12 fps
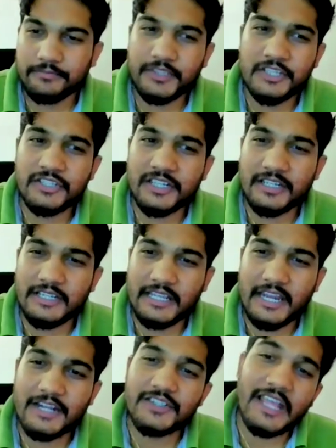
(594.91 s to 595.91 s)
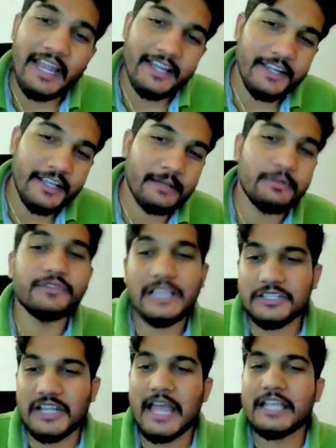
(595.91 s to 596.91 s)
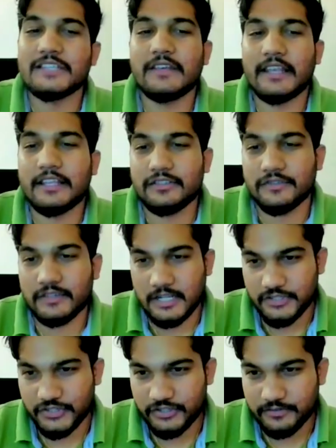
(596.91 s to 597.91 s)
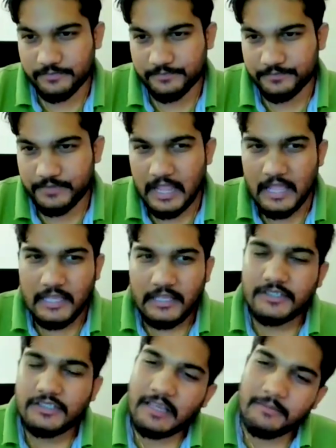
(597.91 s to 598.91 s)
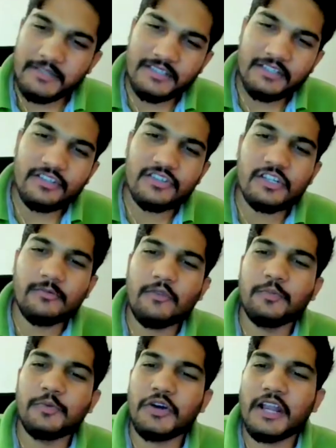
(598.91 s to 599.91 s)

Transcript: This indicates a handicap of dasha as well as of transit. Same is the system of